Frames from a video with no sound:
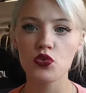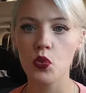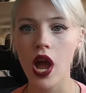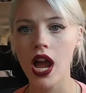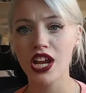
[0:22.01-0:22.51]

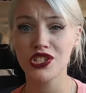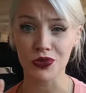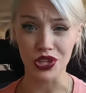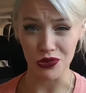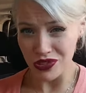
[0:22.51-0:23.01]
Why do
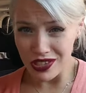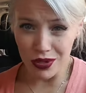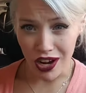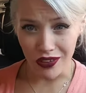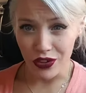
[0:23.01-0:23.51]
we use them
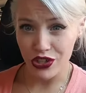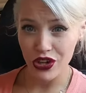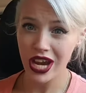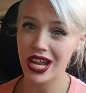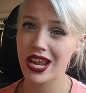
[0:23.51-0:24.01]
at all for
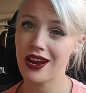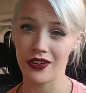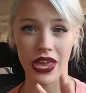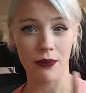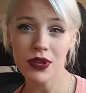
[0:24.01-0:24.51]
training?
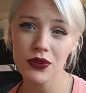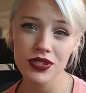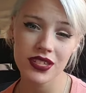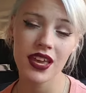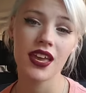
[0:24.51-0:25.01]
Are they
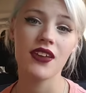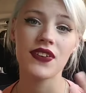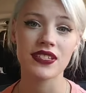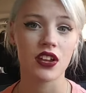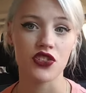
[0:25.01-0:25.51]
abusive,
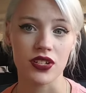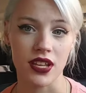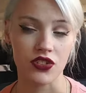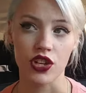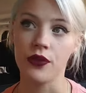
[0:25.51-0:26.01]
etc.,
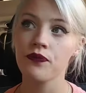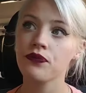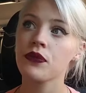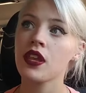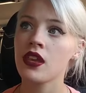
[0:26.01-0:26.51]
etc.?
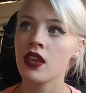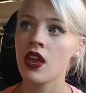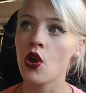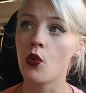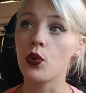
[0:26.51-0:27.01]

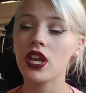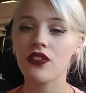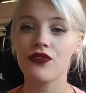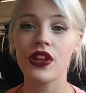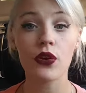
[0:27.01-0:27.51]
We
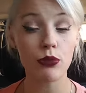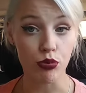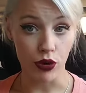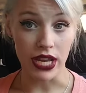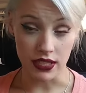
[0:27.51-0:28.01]
are very
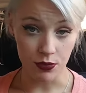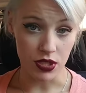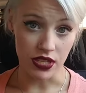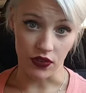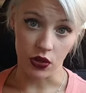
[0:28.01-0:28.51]
brand
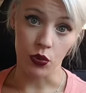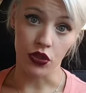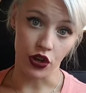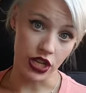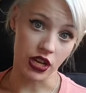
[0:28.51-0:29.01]
specific
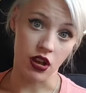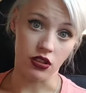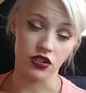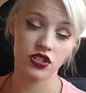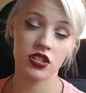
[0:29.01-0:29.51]
with our
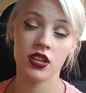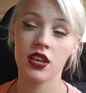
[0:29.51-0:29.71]
e-collars.